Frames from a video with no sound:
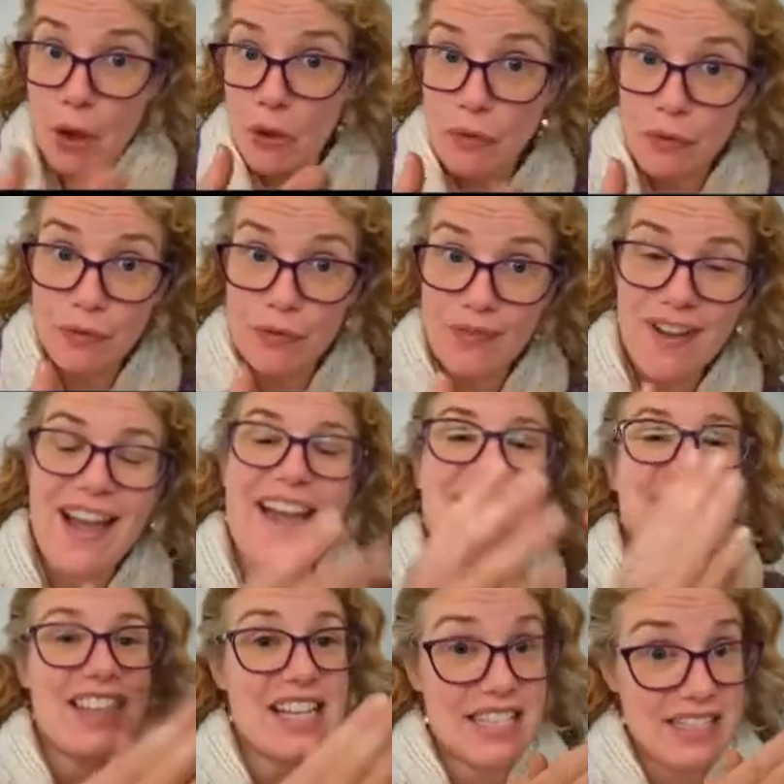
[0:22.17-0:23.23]
they move
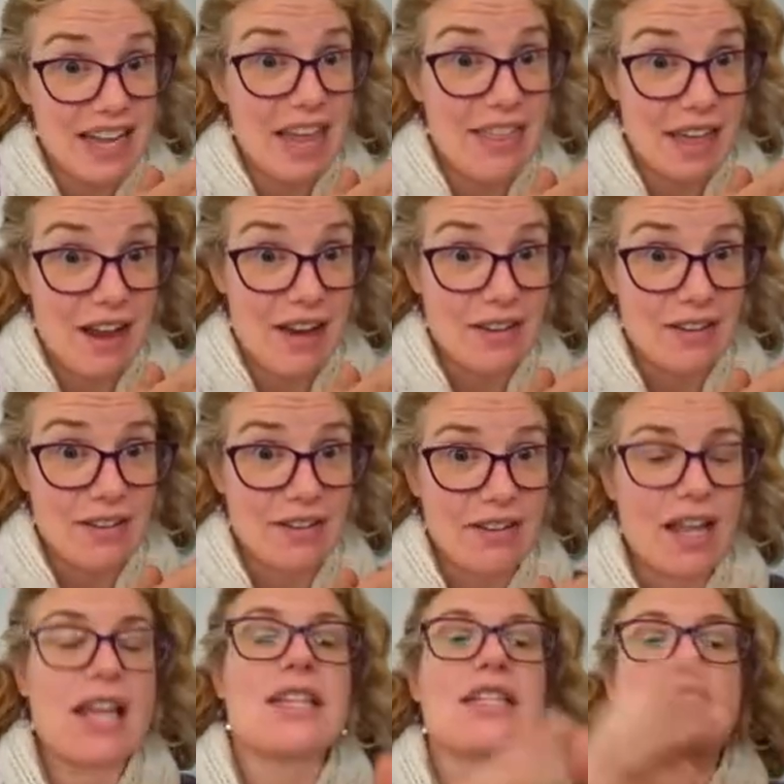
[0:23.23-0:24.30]
and then they stay there
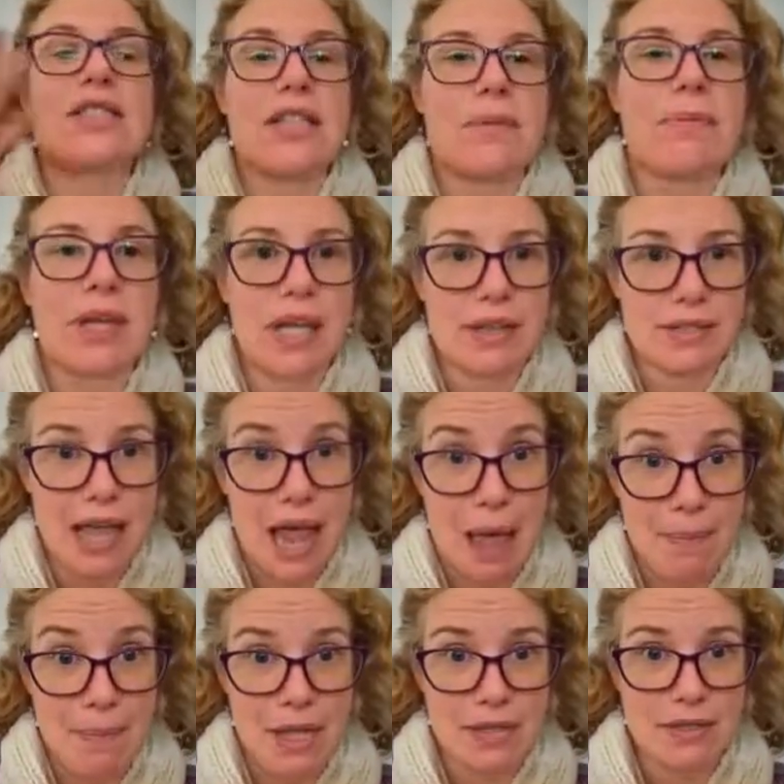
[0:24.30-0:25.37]
until something else
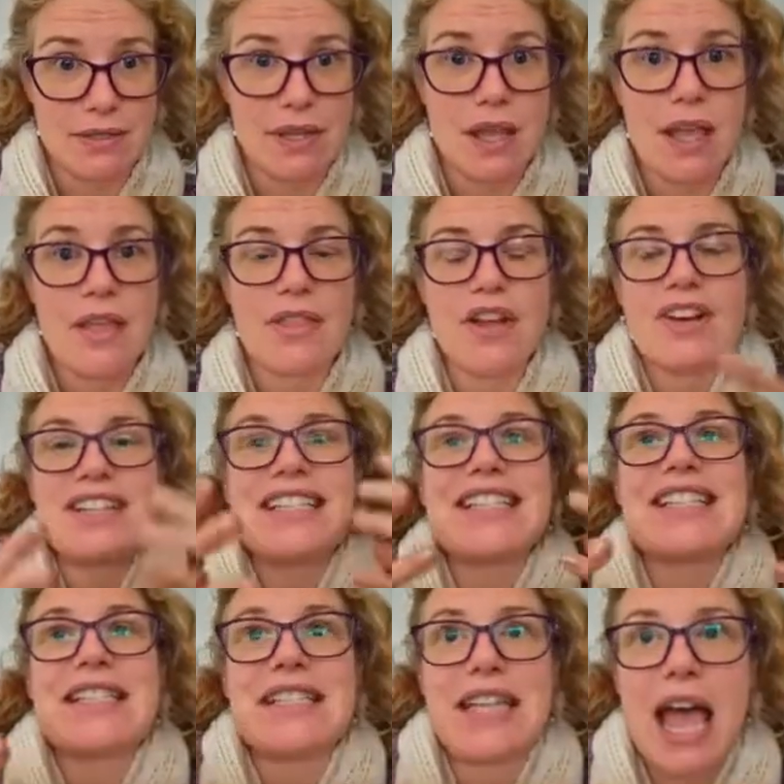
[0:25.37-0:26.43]
happens. They're
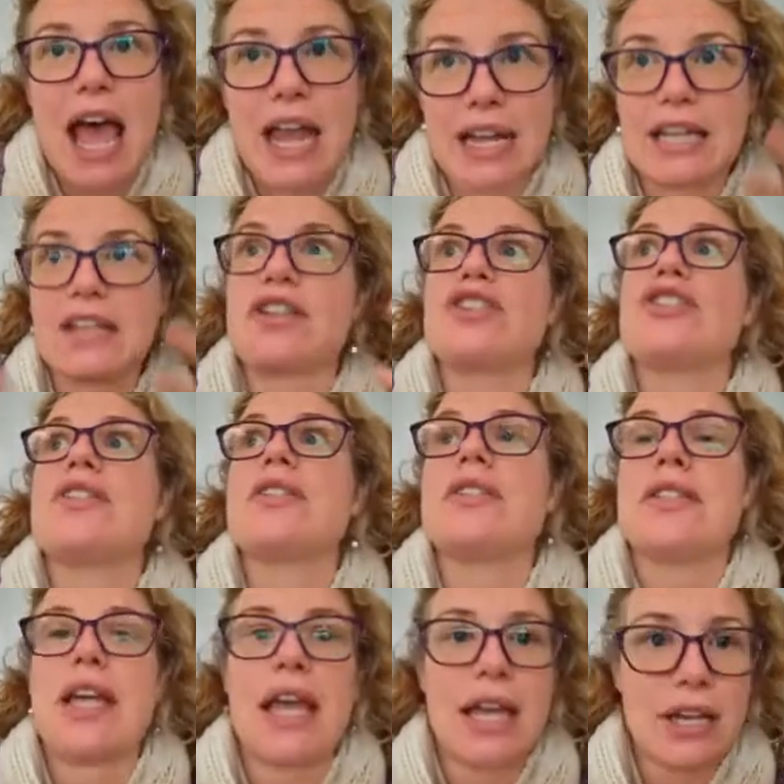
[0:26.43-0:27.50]
static, they're
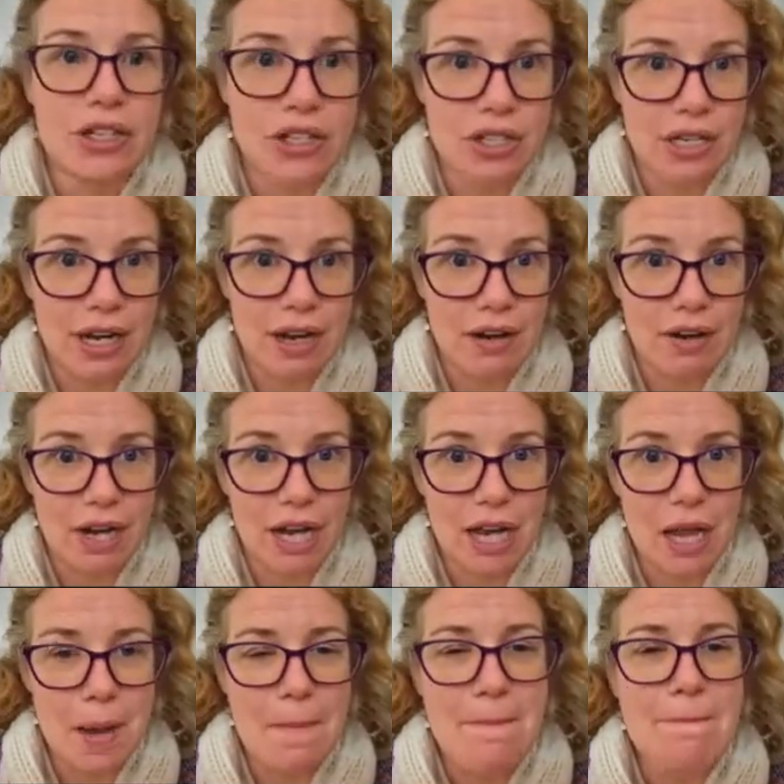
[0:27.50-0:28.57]

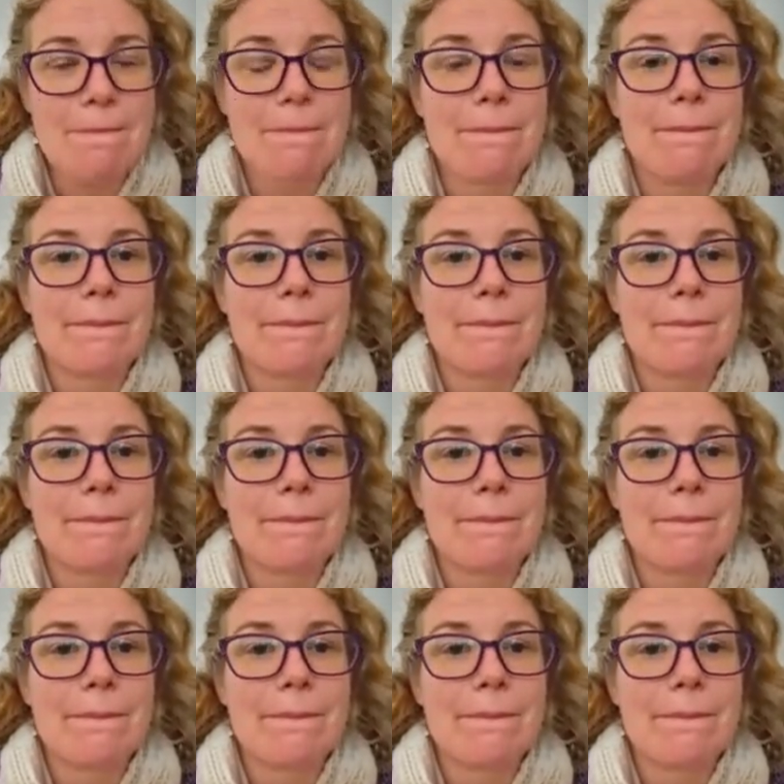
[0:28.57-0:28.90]
stationary,